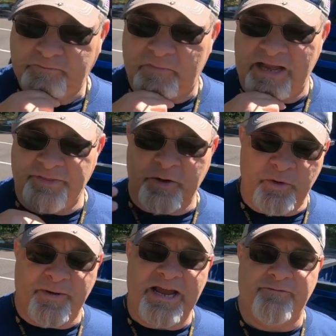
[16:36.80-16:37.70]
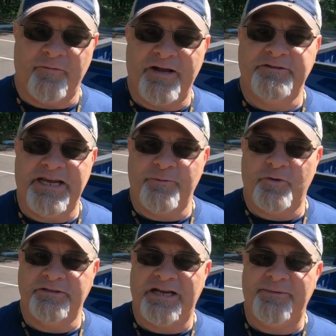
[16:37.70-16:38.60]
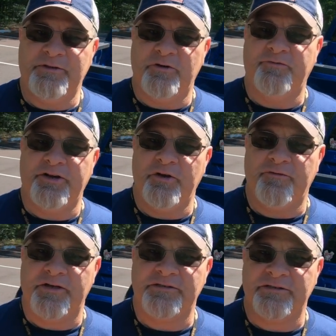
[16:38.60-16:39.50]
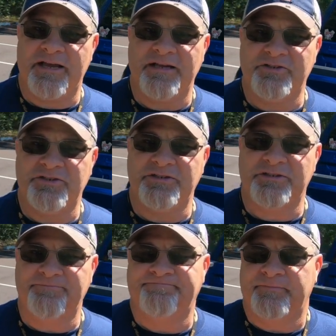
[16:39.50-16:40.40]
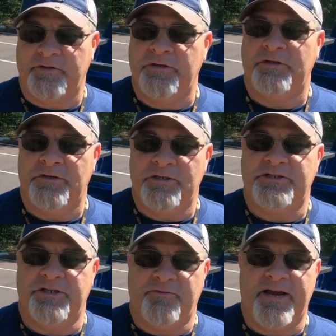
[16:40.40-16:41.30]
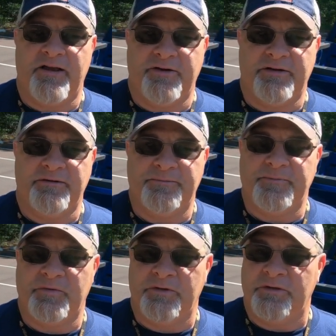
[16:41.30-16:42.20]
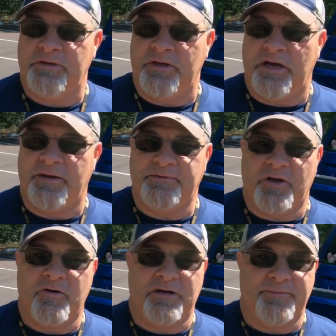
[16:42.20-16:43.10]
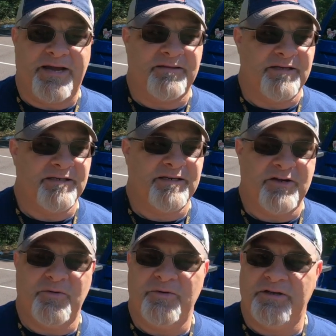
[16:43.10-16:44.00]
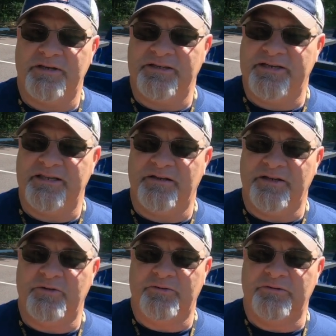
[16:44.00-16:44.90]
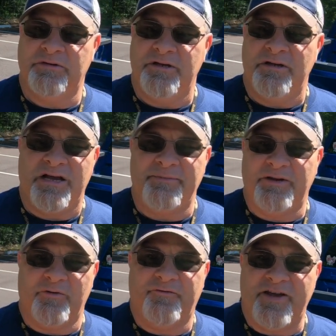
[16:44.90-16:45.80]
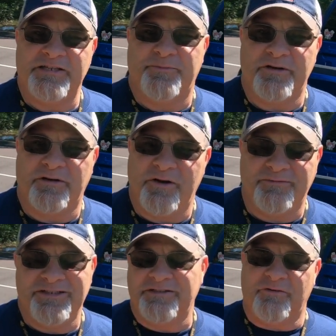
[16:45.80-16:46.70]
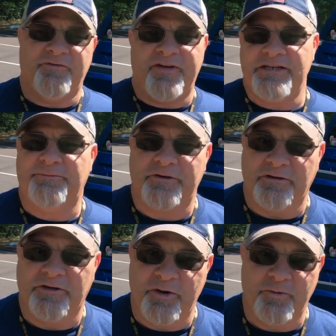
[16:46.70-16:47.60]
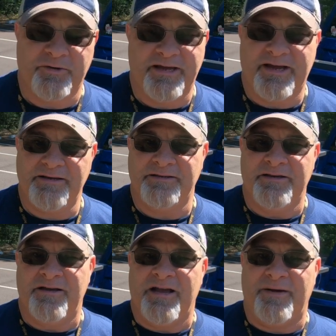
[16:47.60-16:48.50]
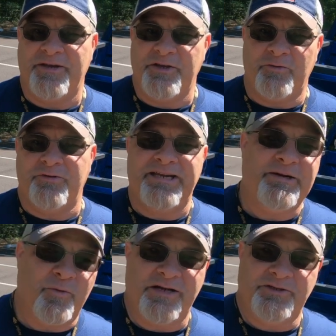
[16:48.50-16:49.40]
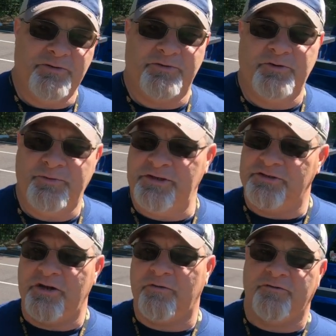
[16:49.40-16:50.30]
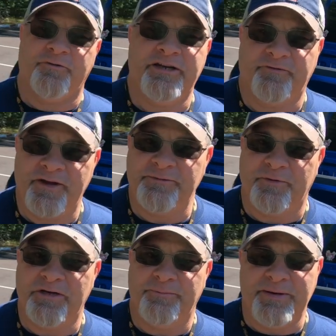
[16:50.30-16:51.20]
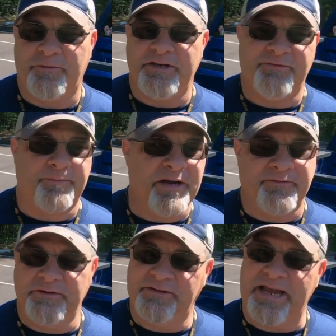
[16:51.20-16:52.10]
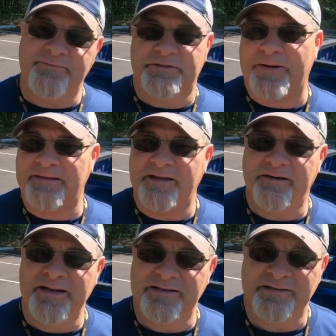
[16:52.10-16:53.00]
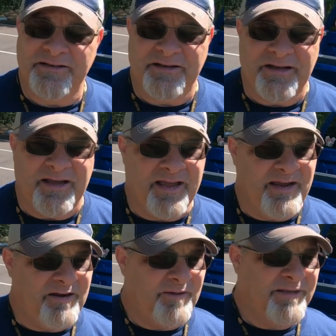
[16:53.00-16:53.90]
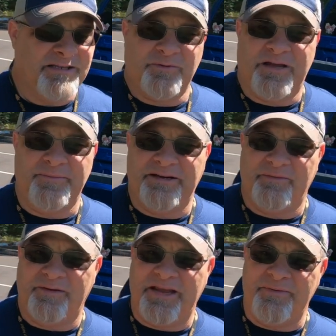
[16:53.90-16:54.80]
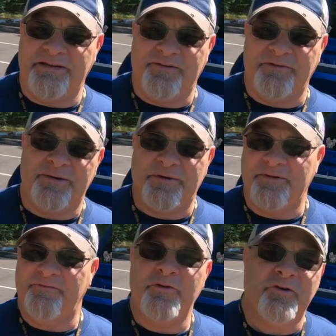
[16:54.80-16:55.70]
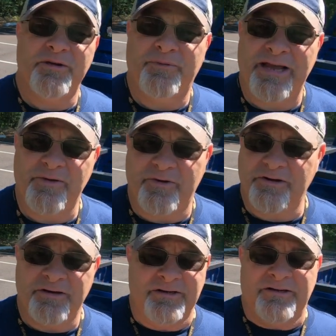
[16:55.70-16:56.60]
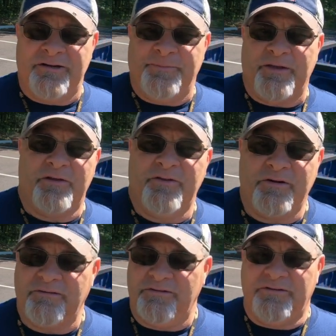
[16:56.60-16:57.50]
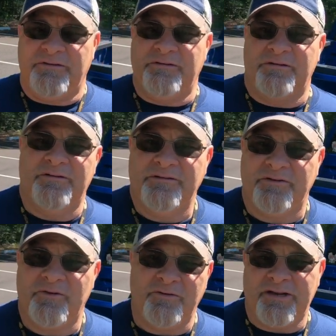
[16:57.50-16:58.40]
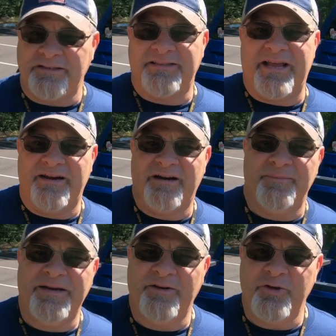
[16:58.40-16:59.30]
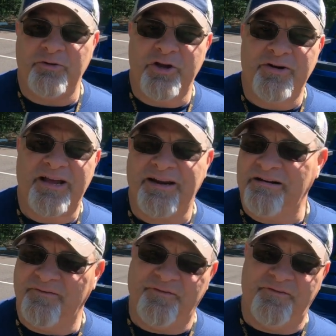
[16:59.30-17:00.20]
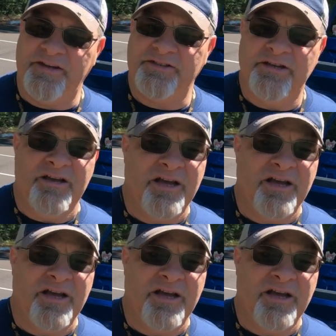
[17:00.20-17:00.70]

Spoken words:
I think we might have a round table one time and do a video of us guys just sitting around and talking about this. I know it's getting a little, I mean, on Facebook alone, I'm just on Facebook alone, guys. I mean, you don't need to watch YouTube. You just go on freaking Facebook and people give up every damn spot there is. And that's, I mean, they've been giving up. I mean, if you look at Blackwater, they're going nuts down there. I mean, you can go down there and fish.